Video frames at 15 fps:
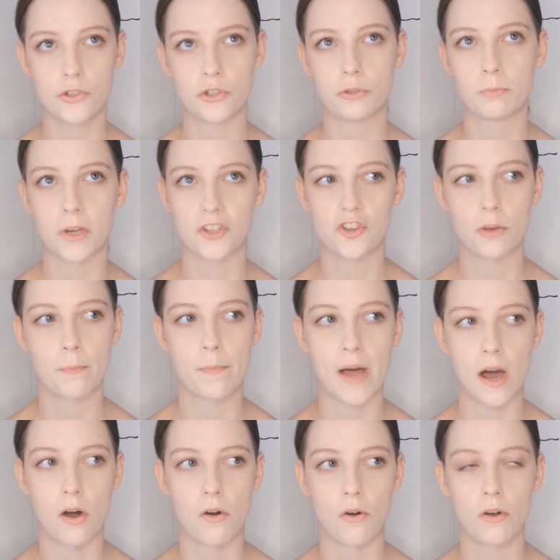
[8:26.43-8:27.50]
too much
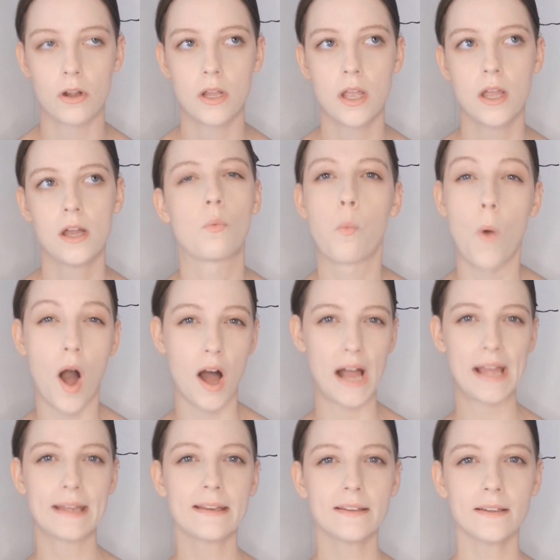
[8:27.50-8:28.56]
about
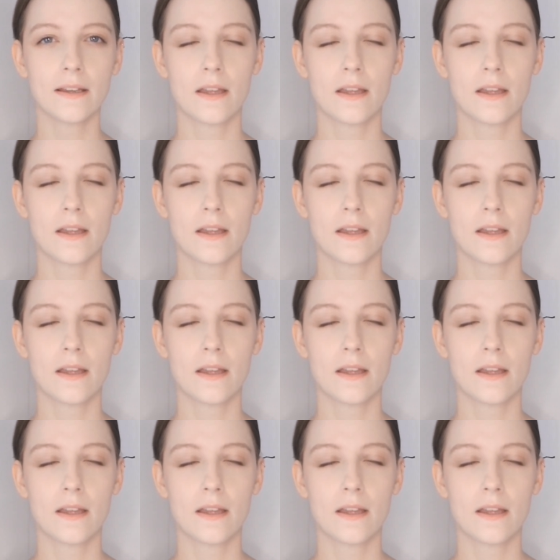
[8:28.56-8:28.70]
why.